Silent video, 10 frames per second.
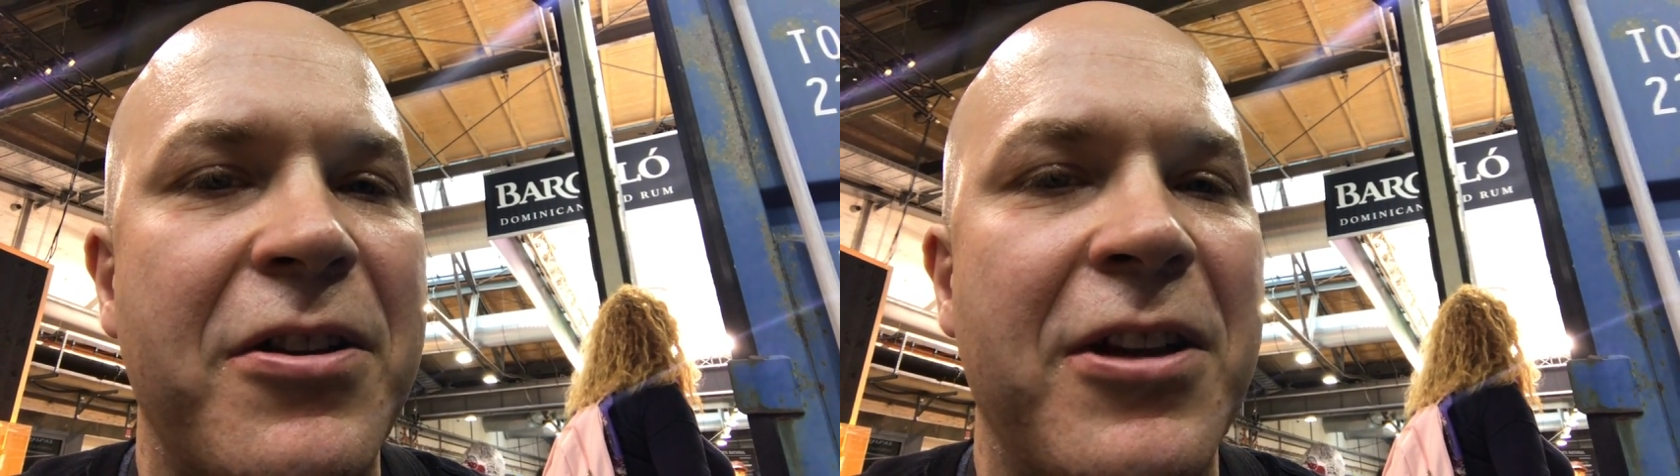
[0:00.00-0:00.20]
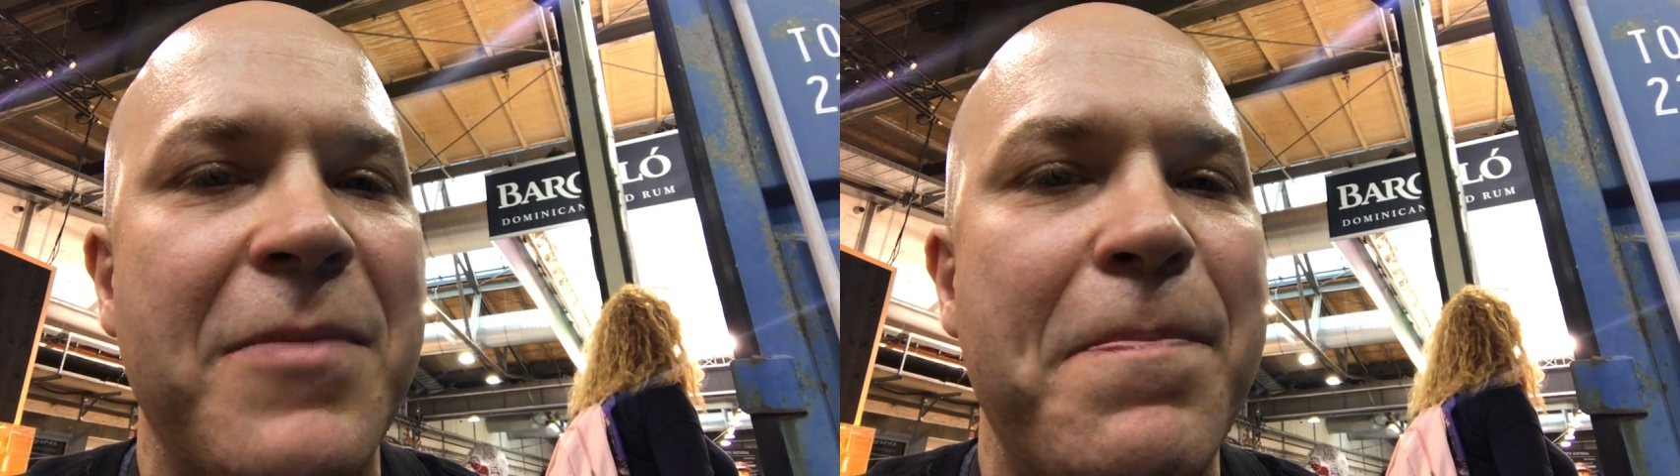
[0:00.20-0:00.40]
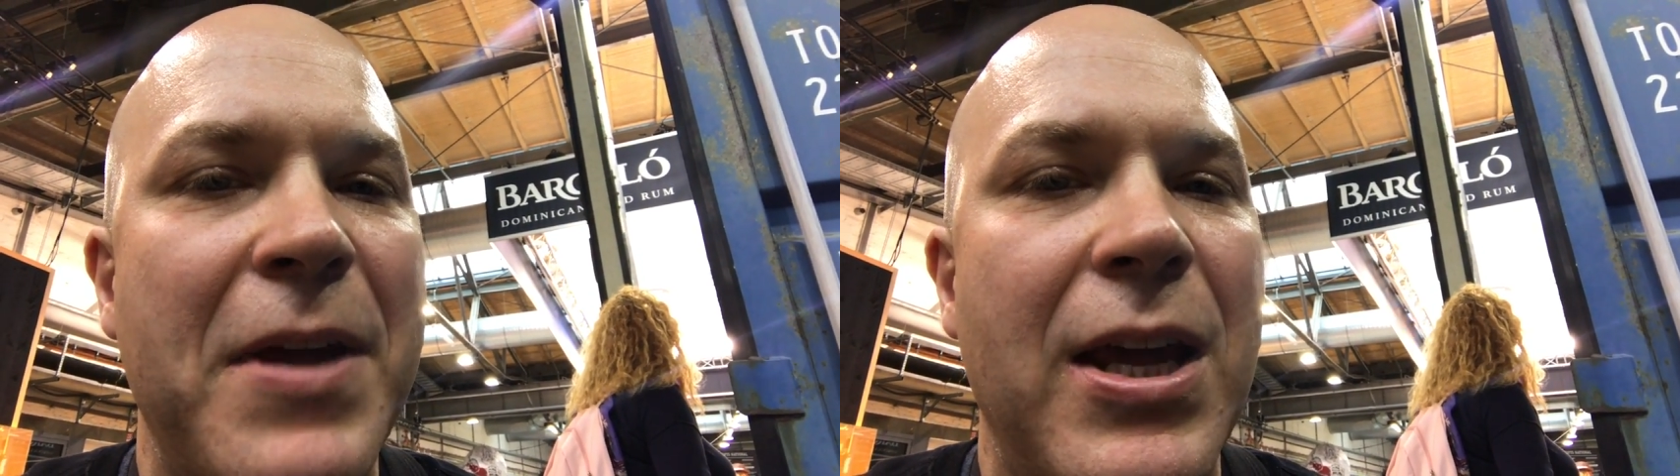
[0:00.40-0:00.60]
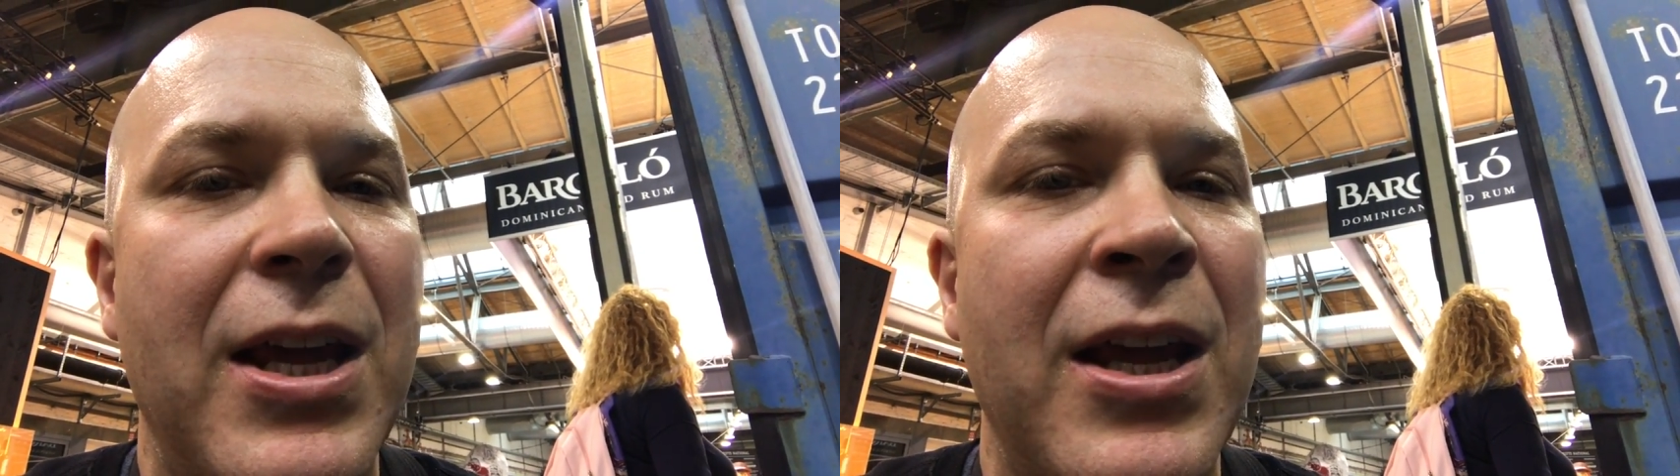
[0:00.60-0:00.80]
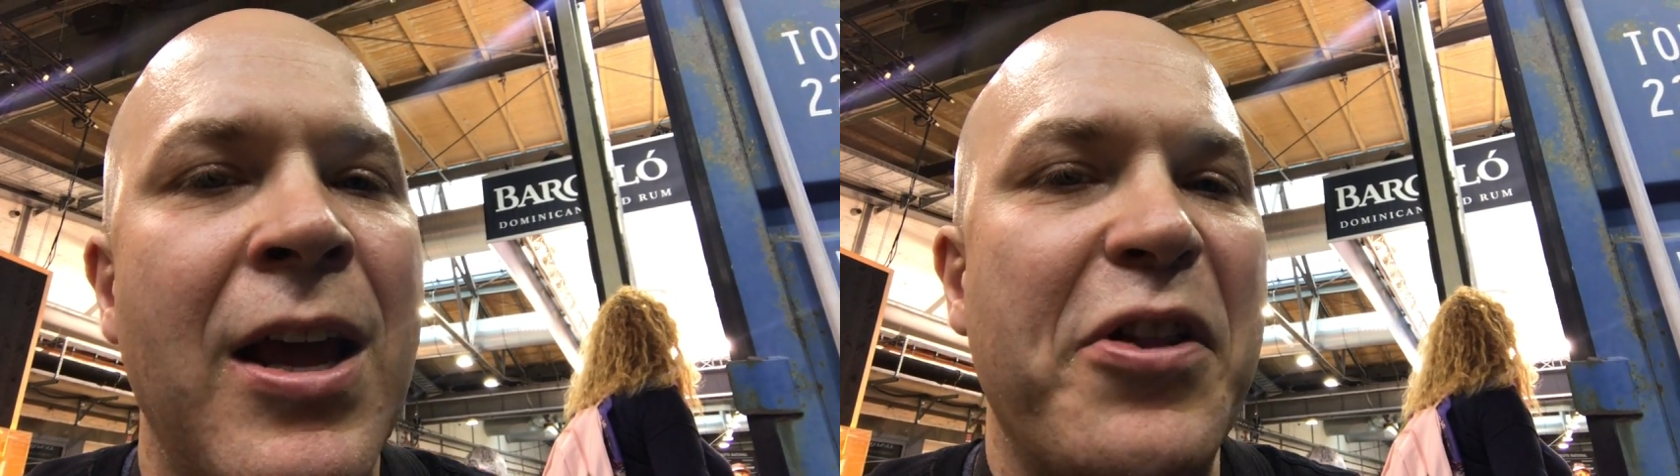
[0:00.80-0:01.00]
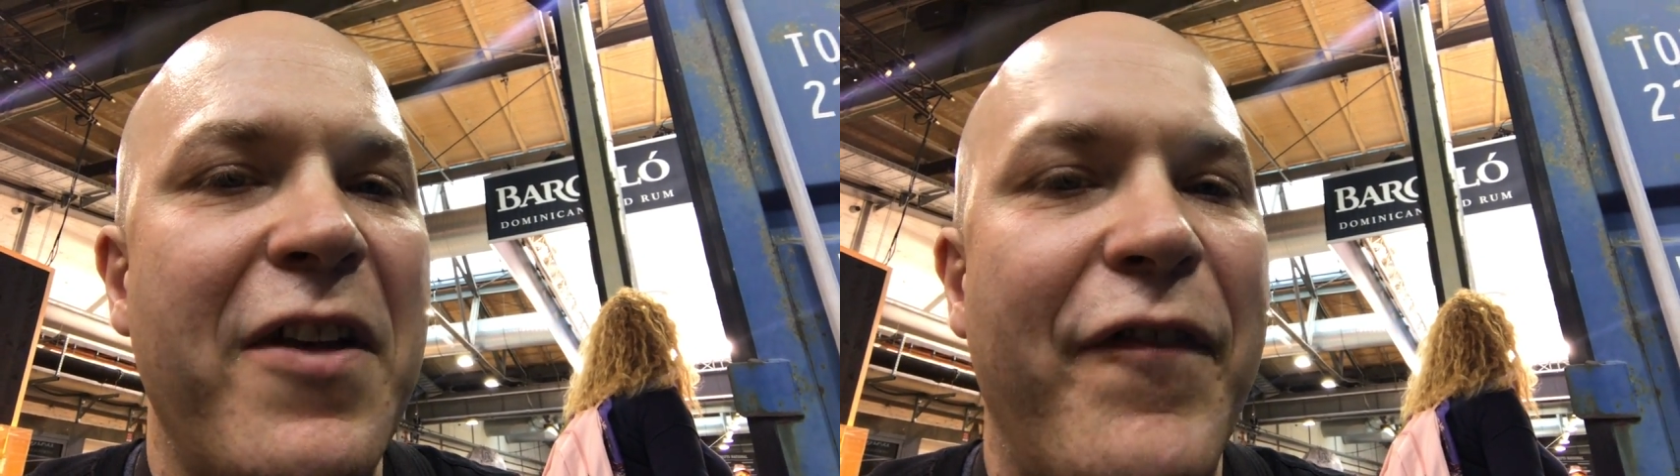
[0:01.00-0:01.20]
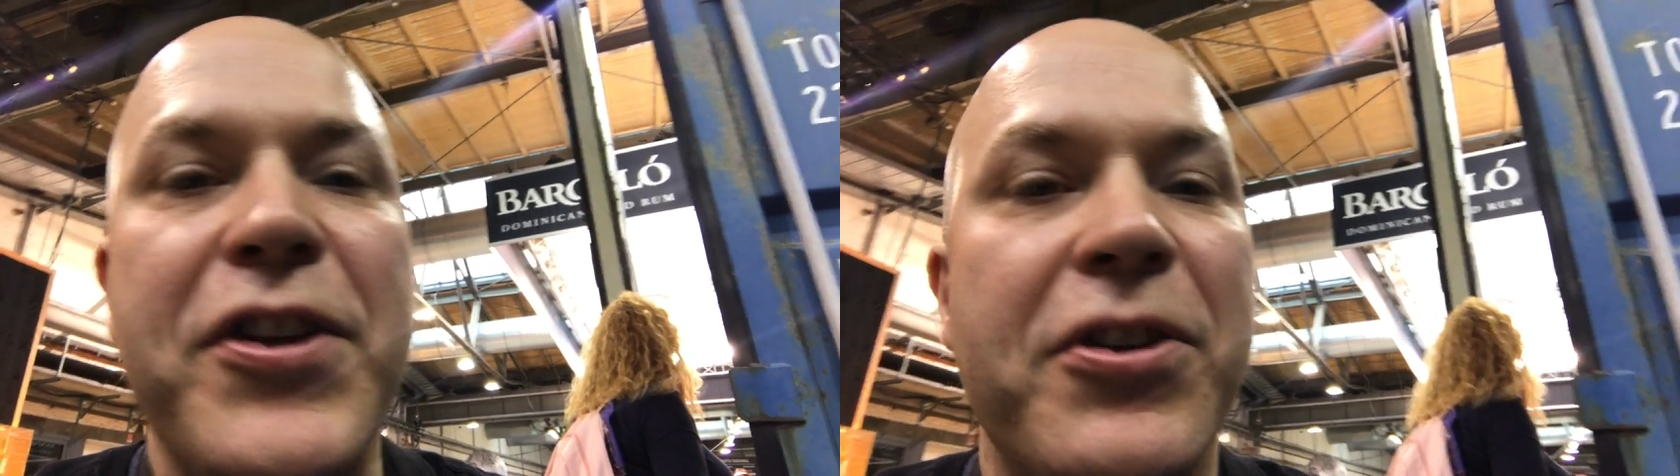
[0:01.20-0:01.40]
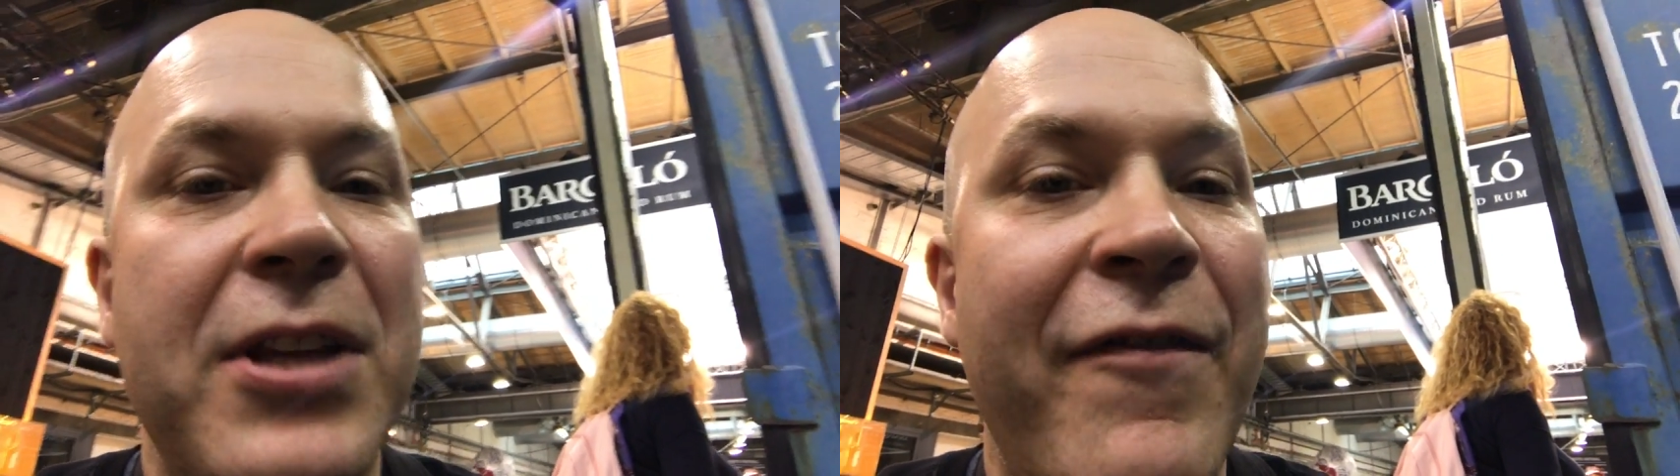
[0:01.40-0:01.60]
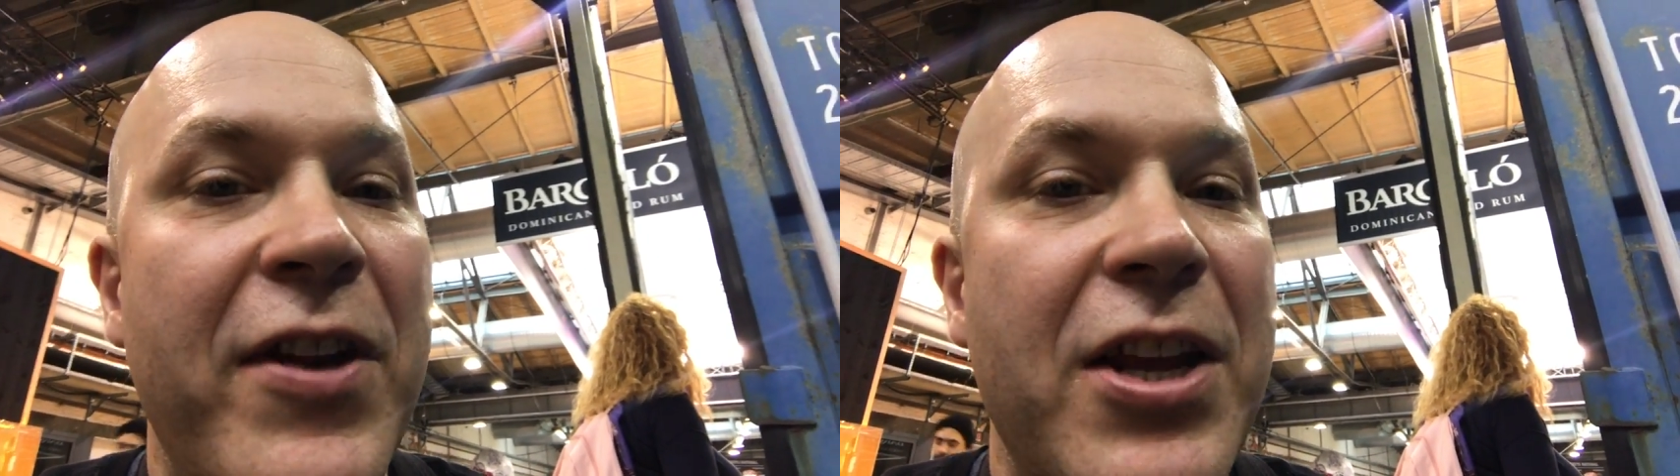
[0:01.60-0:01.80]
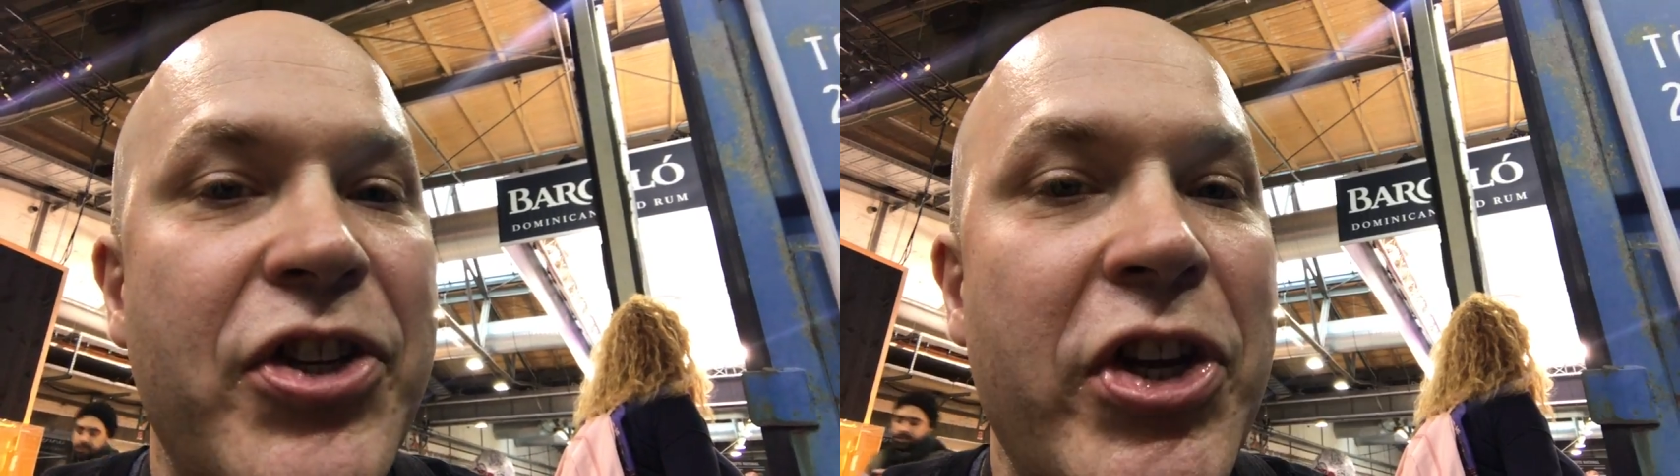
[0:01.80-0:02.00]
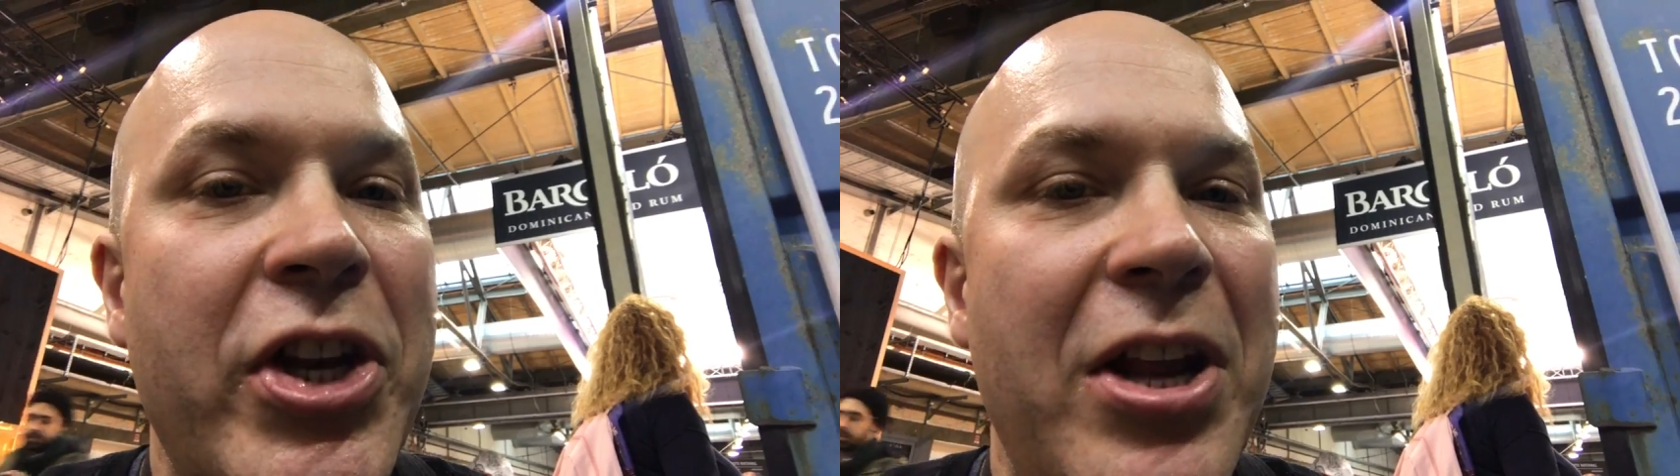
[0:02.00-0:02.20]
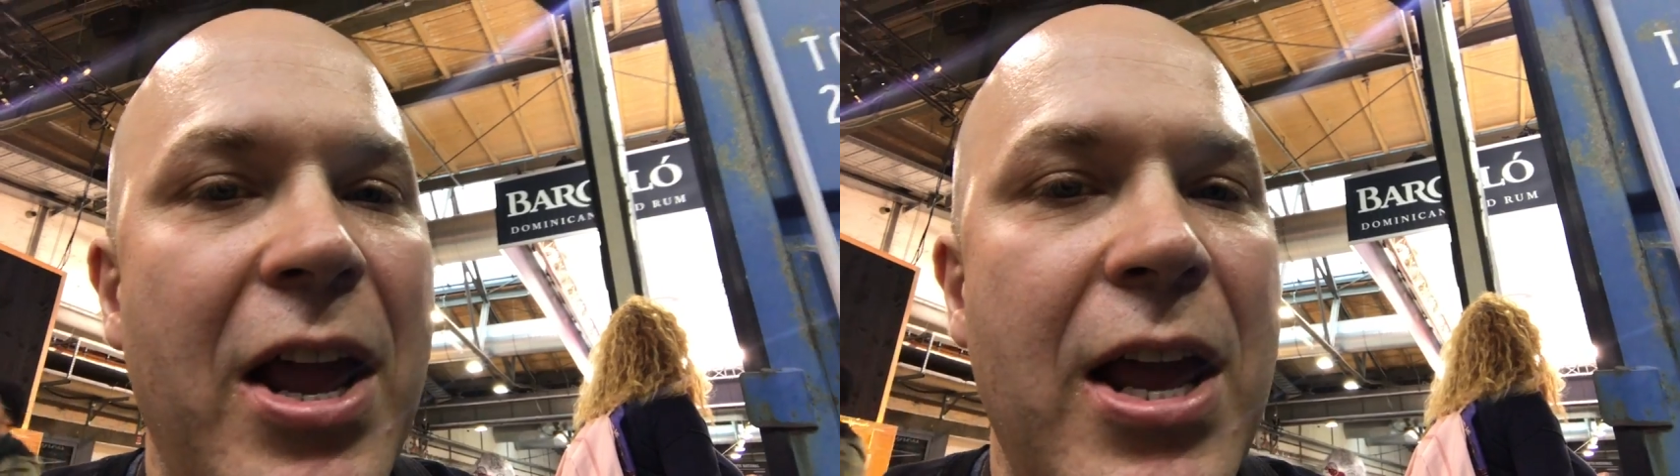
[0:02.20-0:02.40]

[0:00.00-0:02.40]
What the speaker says: can be. The official definition